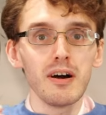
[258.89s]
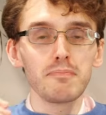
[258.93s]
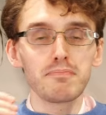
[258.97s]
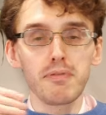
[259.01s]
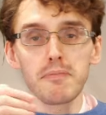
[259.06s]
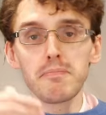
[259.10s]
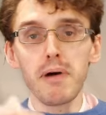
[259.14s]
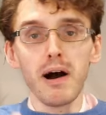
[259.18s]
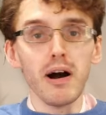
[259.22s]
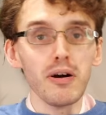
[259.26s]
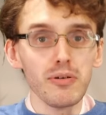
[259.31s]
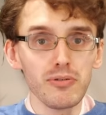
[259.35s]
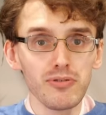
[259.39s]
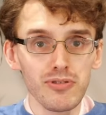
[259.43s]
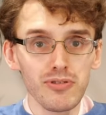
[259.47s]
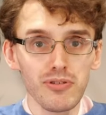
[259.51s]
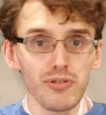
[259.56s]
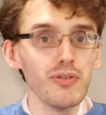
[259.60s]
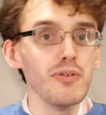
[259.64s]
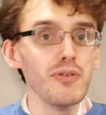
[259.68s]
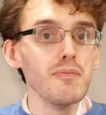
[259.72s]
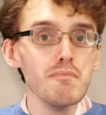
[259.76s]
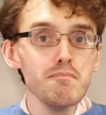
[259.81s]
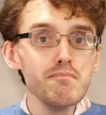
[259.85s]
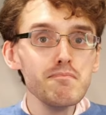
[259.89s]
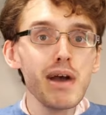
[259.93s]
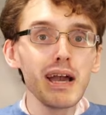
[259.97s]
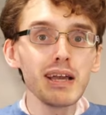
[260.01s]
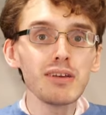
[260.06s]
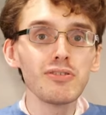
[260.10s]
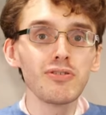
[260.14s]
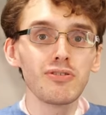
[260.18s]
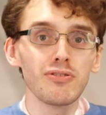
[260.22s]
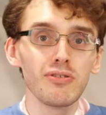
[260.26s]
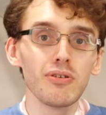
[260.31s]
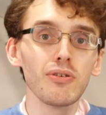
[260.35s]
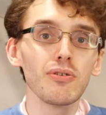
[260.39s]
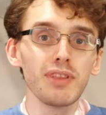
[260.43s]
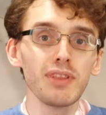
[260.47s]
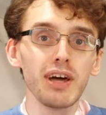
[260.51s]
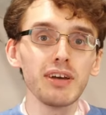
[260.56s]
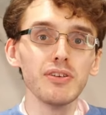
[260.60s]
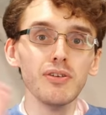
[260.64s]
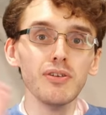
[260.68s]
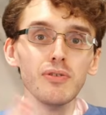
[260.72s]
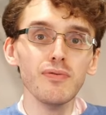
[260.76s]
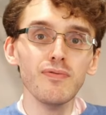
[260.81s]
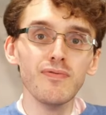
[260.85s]
proposal, make sure
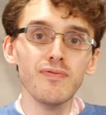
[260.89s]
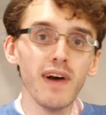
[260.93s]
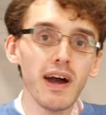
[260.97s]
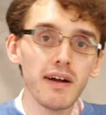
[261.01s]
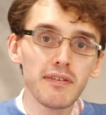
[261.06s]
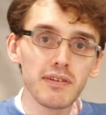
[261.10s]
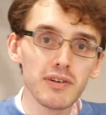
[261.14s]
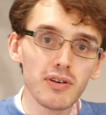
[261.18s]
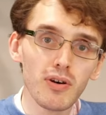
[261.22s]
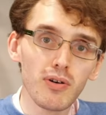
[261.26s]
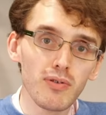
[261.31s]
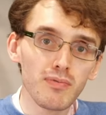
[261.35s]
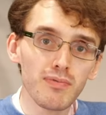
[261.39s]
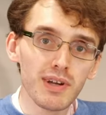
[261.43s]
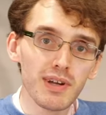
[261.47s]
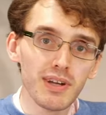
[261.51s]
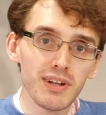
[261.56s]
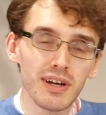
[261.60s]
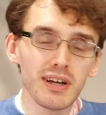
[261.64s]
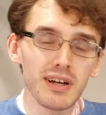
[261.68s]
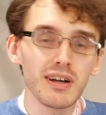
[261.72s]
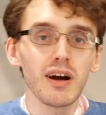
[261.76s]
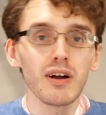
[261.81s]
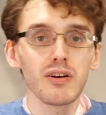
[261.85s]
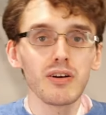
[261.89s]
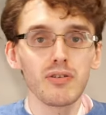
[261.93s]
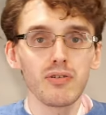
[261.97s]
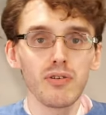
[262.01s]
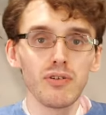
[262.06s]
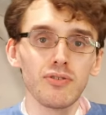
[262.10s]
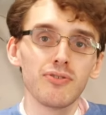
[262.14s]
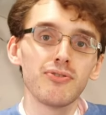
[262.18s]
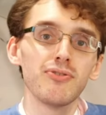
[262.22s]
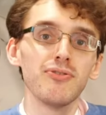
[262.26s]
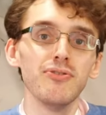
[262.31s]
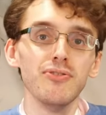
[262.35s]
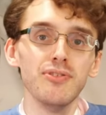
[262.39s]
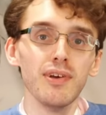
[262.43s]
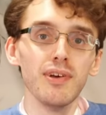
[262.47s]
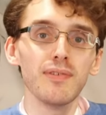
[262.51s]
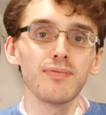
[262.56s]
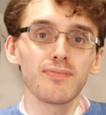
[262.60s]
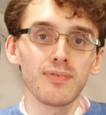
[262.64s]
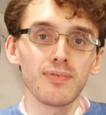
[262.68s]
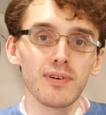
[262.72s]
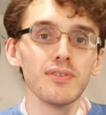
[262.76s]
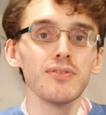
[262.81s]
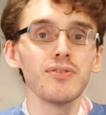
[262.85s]
that you vary your reading across
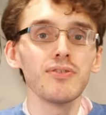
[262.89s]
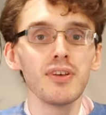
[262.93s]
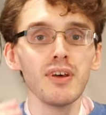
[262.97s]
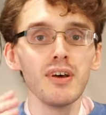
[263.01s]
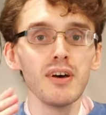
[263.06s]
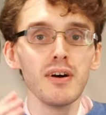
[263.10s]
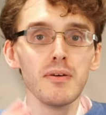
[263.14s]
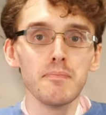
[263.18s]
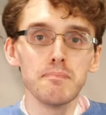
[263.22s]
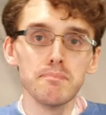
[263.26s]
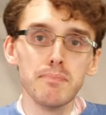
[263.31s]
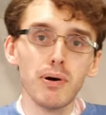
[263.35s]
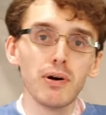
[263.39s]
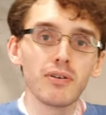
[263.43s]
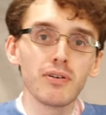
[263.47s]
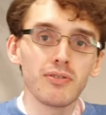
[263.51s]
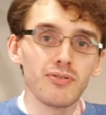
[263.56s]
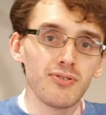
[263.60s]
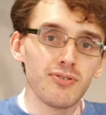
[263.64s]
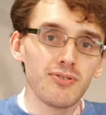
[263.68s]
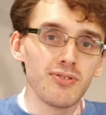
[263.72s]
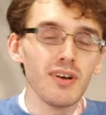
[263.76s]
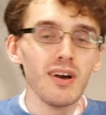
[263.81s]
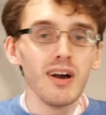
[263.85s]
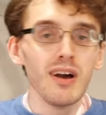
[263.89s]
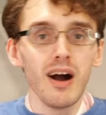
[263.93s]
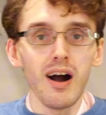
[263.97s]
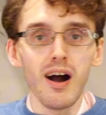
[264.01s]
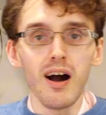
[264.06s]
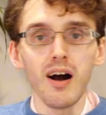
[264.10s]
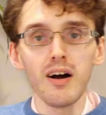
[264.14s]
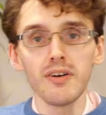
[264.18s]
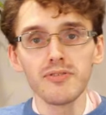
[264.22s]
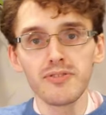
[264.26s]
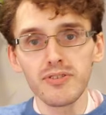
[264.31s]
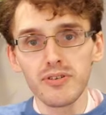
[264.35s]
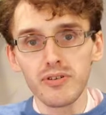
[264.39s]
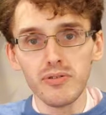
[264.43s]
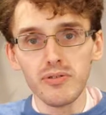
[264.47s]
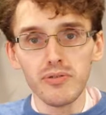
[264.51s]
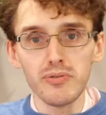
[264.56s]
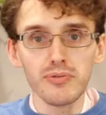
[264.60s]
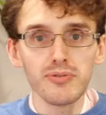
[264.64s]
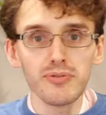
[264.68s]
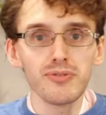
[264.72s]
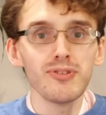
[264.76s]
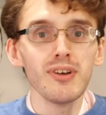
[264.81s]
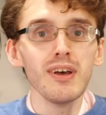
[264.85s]
different books,
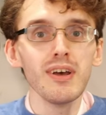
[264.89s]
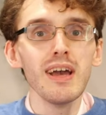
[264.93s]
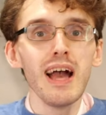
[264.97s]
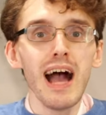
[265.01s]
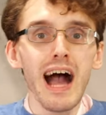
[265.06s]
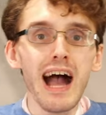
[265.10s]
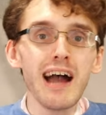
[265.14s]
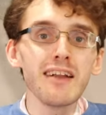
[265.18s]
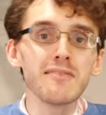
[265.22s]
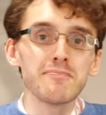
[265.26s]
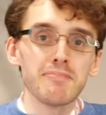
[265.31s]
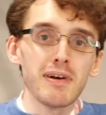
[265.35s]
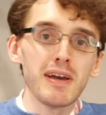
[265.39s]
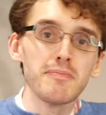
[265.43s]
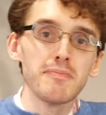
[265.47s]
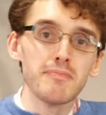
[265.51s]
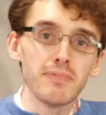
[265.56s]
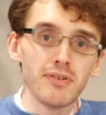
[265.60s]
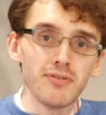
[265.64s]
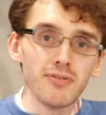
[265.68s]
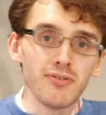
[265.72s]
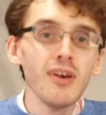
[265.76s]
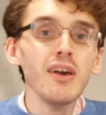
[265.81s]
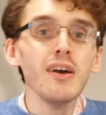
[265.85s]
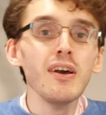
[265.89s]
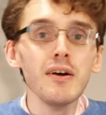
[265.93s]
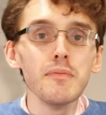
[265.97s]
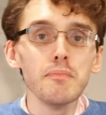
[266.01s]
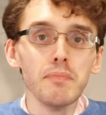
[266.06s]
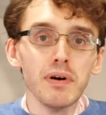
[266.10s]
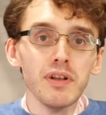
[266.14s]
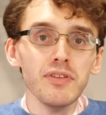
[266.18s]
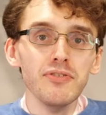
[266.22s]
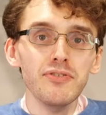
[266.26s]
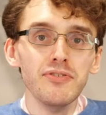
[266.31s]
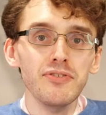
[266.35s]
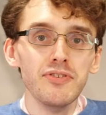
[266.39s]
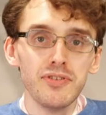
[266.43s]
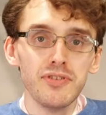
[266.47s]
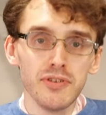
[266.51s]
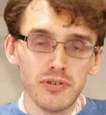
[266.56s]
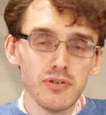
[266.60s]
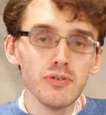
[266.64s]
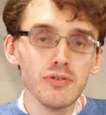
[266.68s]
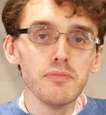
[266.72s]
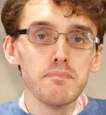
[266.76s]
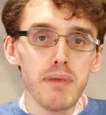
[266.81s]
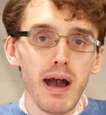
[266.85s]
articles, and papers, but
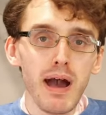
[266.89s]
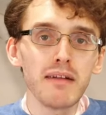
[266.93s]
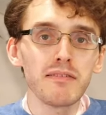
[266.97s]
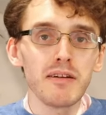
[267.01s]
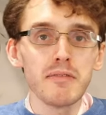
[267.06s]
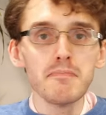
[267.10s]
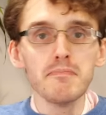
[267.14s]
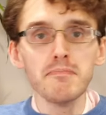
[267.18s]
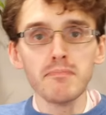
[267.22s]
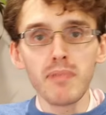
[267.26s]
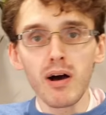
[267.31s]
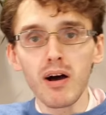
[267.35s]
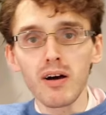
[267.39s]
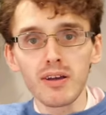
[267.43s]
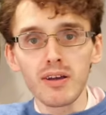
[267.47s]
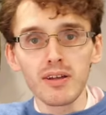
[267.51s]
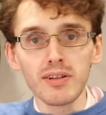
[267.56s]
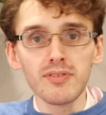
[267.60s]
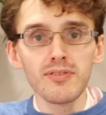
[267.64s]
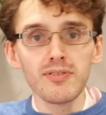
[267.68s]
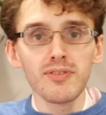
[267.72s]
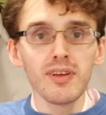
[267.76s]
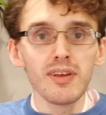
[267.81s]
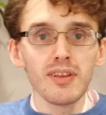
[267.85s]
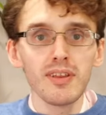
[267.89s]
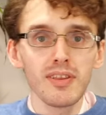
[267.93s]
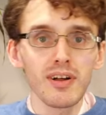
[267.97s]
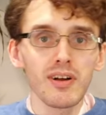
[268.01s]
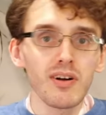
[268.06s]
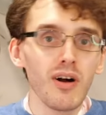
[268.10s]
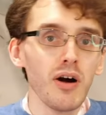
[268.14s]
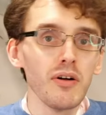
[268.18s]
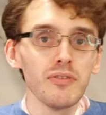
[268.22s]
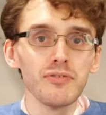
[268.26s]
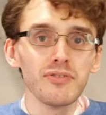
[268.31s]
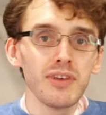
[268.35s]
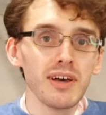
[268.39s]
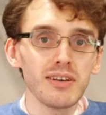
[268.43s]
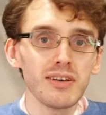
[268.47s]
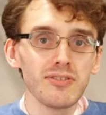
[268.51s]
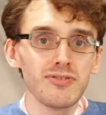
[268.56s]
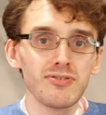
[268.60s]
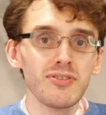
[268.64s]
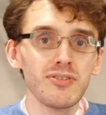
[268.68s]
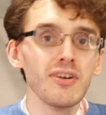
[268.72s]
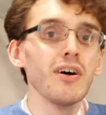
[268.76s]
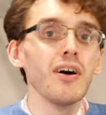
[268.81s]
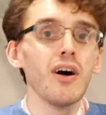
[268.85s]
do bear in mind the
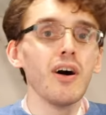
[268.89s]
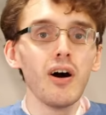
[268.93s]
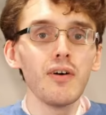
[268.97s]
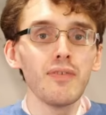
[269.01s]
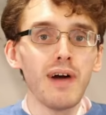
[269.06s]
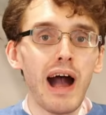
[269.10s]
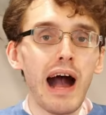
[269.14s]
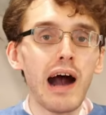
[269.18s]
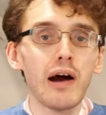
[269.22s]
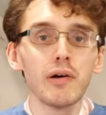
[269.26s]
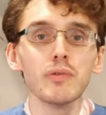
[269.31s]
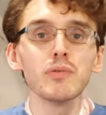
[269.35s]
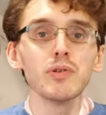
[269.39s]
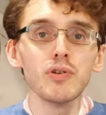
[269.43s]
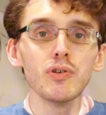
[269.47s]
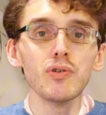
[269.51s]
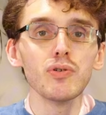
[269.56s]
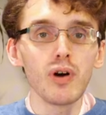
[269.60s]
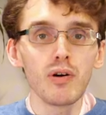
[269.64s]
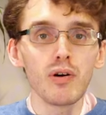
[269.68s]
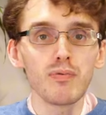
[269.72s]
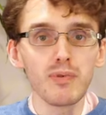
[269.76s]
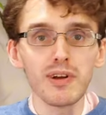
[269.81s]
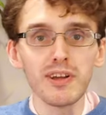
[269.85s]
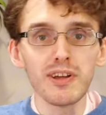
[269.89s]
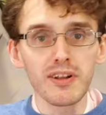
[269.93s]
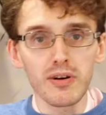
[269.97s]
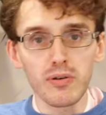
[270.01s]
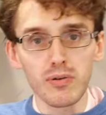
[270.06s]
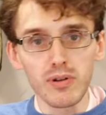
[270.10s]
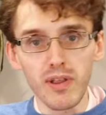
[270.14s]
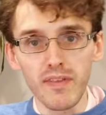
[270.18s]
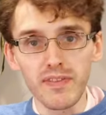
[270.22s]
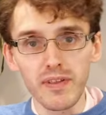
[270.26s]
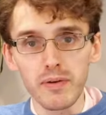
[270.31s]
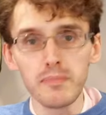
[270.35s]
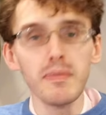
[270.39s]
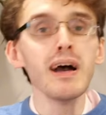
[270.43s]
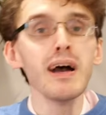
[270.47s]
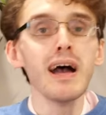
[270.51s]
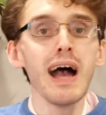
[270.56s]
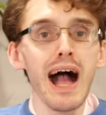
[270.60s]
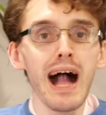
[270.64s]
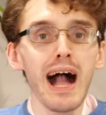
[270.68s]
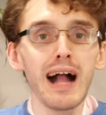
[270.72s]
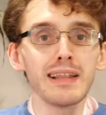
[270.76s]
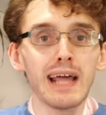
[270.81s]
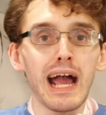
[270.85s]
context of how you are reading all of them
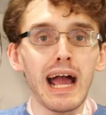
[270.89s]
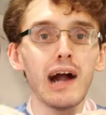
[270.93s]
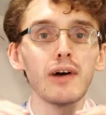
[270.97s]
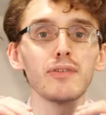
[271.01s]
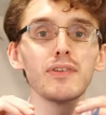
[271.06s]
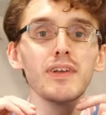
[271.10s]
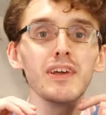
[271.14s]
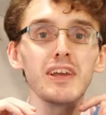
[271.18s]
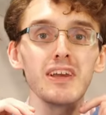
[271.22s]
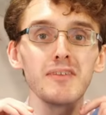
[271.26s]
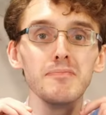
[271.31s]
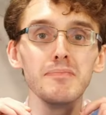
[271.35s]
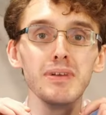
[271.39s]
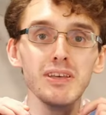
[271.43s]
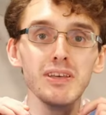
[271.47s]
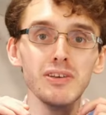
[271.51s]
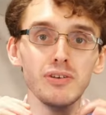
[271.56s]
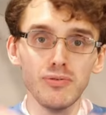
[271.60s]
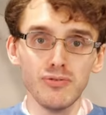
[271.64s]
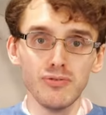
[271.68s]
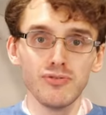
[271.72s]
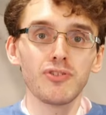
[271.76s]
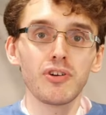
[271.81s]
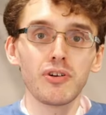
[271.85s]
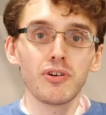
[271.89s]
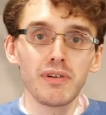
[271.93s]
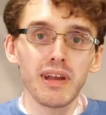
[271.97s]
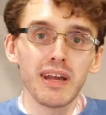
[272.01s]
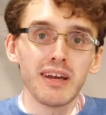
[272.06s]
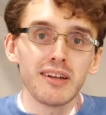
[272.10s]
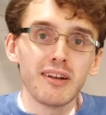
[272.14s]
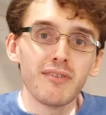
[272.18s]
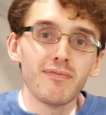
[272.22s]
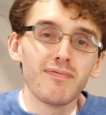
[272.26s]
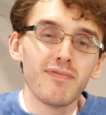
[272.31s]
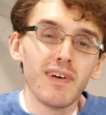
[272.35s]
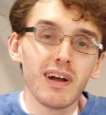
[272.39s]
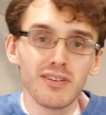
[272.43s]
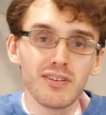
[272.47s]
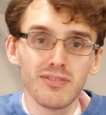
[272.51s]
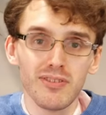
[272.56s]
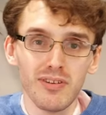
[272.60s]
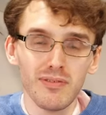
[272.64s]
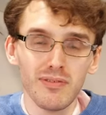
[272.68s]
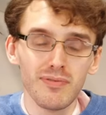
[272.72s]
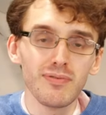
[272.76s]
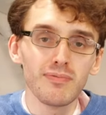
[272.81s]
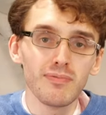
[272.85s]
and how they can be used to create an
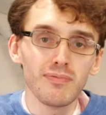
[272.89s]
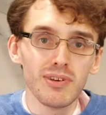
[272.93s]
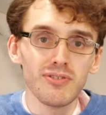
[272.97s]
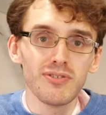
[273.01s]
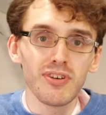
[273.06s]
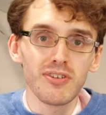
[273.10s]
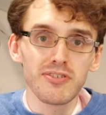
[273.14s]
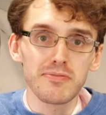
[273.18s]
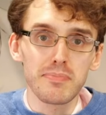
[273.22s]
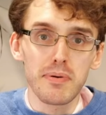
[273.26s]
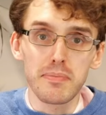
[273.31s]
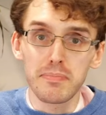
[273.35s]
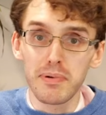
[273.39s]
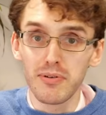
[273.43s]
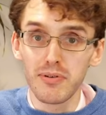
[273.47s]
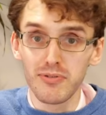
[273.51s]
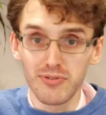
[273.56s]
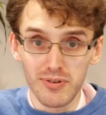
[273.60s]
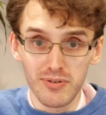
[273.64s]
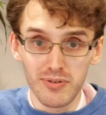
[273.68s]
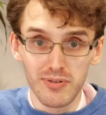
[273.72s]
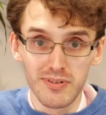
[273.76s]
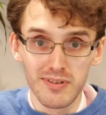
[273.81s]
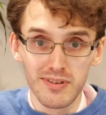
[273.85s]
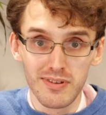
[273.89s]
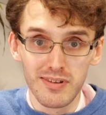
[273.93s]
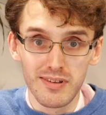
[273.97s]
effective research proposal.